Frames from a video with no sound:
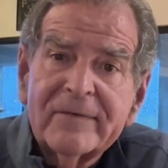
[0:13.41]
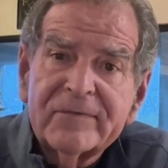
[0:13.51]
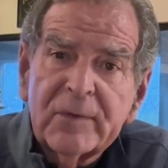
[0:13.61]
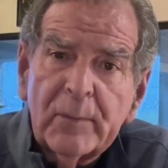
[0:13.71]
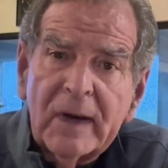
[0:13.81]

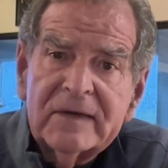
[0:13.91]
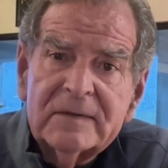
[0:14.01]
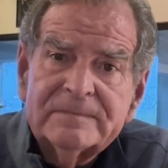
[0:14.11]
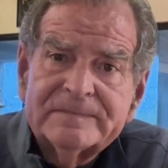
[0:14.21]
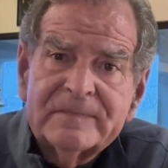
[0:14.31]
everyone.
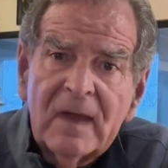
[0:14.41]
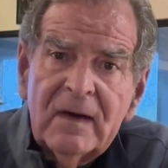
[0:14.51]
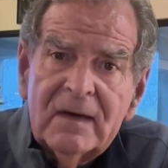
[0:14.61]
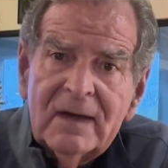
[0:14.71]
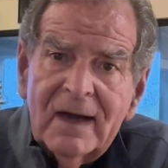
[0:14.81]

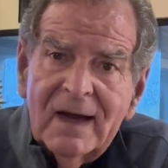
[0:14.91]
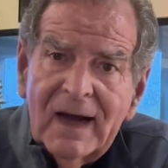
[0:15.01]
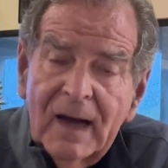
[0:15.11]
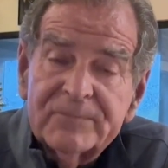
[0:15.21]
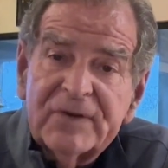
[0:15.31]

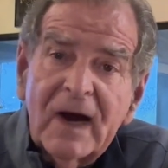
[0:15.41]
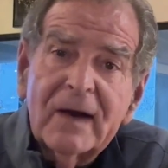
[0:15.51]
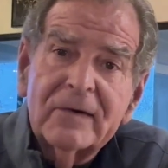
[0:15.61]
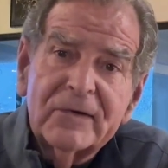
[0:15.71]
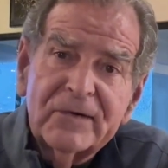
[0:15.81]
I'm
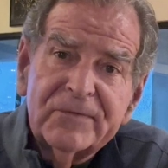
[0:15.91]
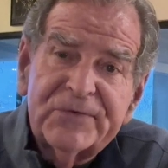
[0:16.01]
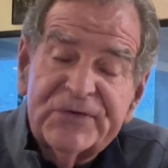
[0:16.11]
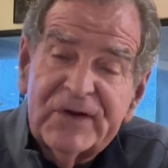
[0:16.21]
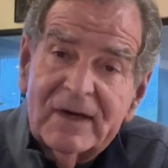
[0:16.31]
tired of
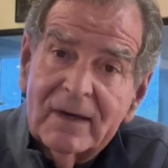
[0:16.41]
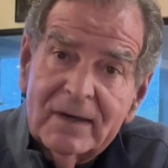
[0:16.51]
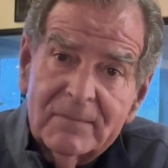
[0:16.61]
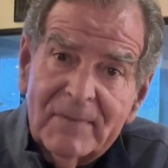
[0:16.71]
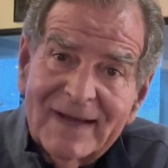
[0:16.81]

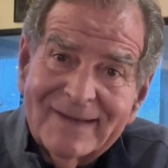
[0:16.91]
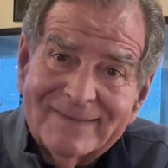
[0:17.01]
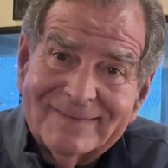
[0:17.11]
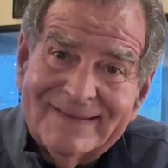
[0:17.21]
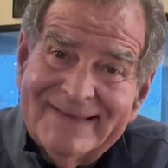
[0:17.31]
sitting in
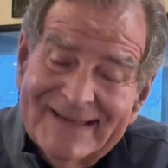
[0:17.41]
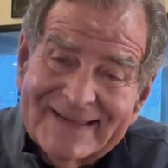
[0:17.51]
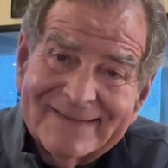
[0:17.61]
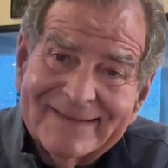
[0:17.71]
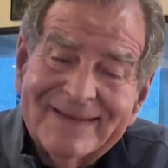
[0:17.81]
my
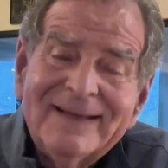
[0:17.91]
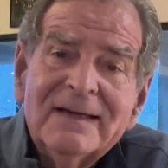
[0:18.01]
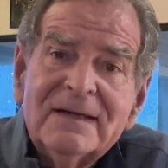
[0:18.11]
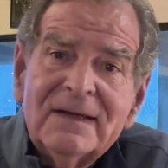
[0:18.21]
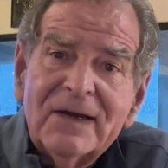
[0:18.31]
den.
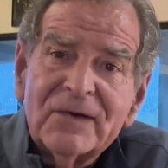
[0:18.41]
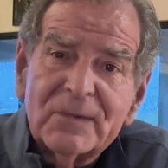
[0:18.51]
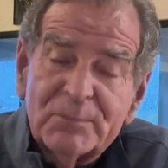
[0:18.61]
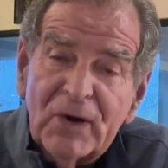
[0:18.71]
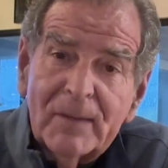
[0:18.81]

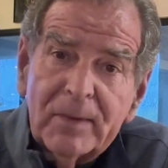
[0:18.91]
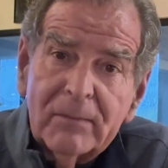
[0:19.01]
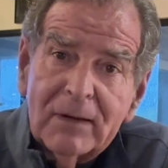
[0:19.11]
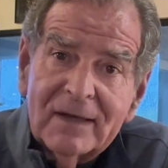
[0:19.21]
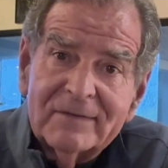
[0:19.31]
You're
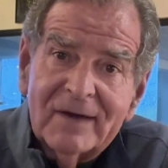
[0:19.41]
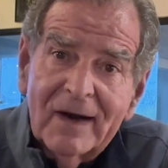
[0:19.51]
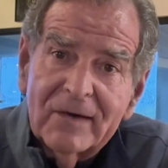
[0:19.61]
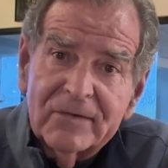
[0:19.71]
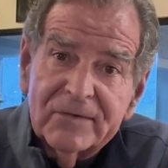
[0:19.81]
probably
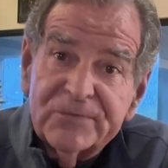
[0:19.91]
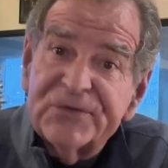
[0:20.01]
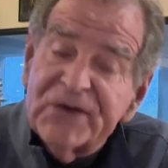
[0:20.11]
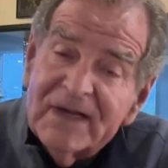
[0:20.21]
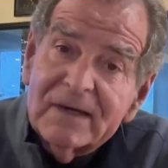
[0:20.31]
tired of
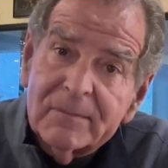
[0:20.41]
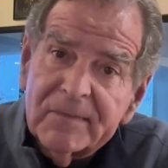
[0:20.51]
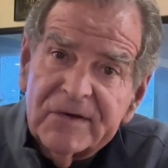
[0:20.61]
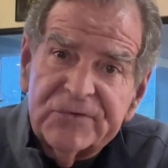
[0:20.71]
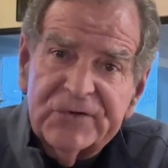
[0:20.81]
seeing
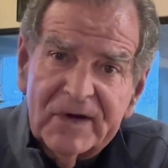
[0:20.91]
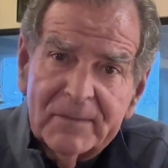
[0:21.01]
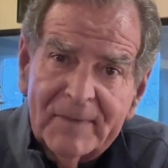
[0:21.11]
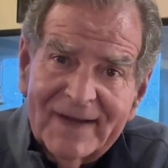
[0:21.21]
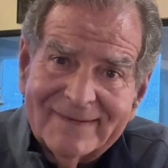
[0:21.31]
me sit
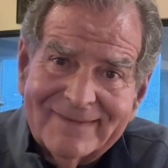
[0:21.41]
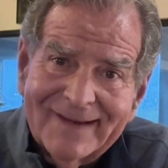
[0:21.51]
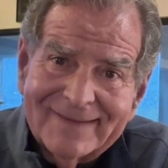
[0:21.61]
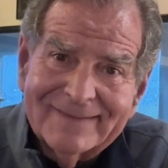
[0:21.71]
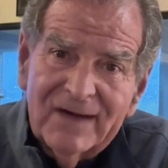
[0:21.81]
in my
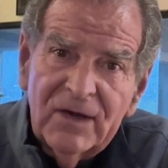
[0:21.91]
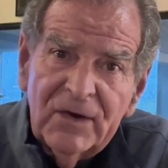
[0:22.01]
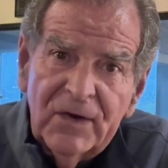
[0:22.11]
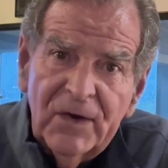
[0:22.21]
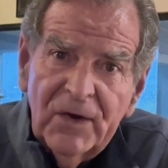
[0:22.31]
den.
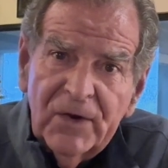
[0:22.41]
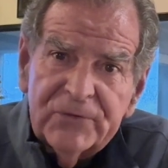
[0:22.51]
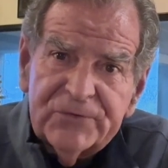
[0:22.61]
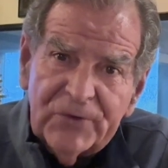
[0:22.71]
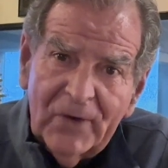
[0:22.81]

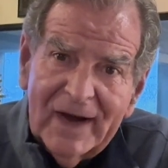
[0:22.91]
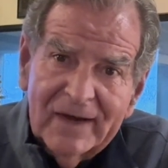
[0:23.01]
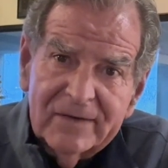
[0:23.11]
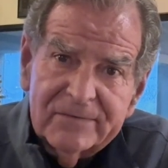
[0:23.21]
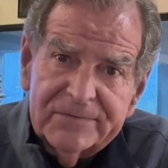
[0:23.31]
So
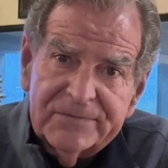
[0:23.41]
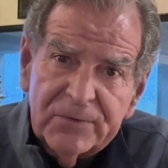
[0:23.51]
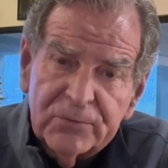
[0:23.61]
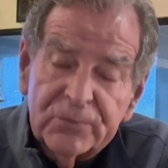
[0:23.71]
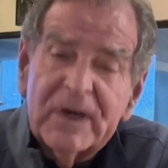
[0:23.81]
I've
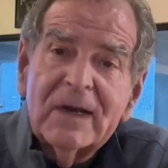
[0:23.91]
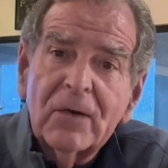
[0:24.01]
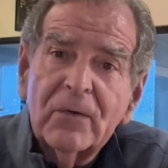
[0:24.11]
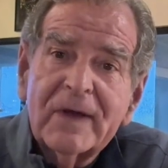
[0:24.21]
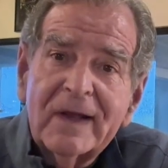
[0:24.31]

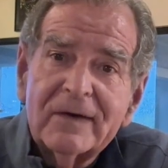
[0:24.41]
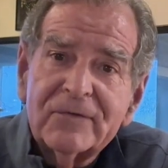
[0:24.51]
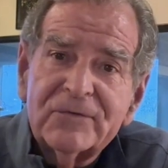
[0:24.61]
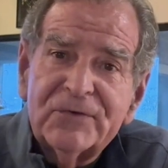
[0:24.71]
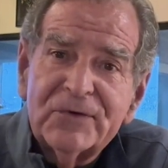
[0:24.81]

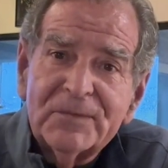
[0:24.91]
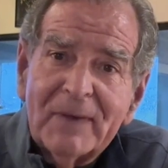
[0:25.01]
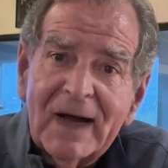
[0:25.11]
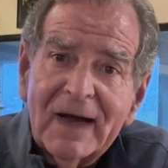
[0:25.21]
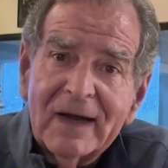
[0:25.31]
relocated to
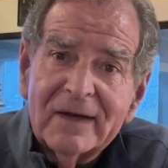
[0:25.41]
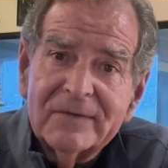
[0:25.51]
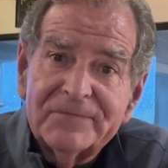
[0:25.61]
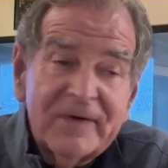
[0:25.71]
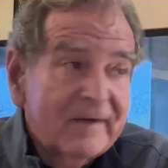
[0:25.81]
my
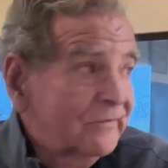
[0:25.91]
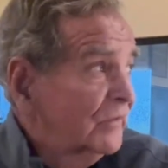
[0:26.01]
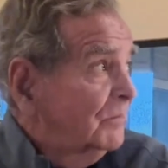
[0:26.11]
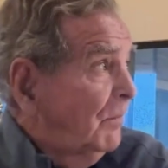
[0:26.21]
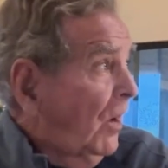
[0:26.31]

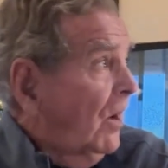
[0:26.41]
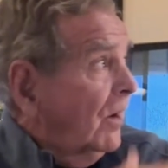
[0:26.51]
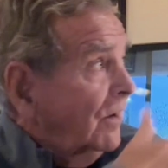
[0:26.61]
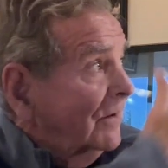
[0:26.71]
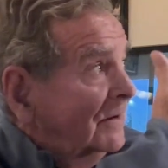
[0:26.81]
favorite
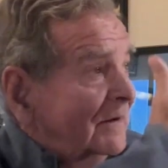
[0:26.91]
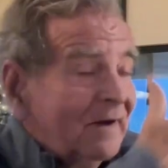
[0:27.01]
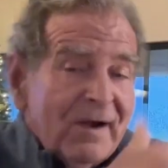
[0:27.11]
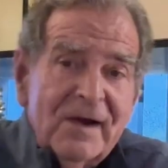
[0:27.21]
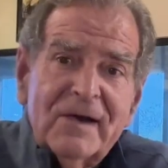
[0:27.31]
bar
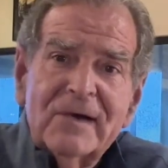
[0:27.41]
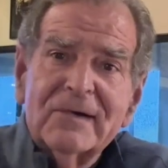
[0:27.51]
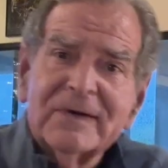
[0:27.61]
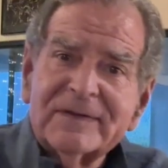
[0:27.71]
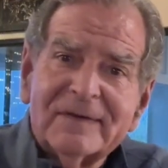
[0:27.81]

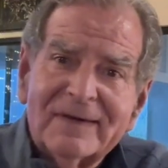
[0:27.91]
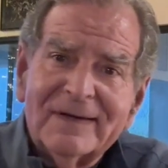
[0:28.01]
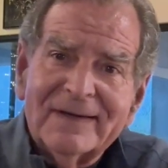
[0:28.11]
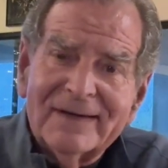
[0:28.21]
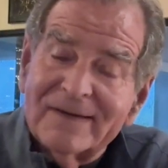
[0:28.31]
here at
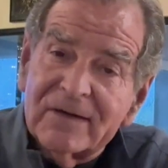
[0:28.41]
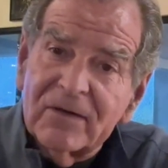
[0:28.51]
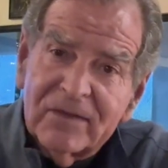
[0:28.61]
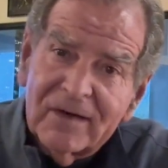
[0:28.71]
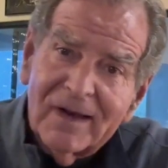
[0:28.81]
the end
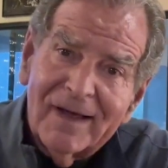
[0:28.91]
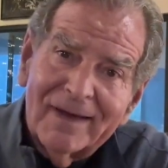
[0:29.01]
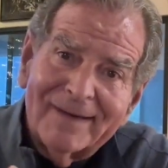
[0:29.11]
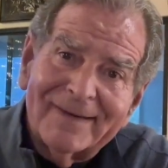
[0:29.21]
of the line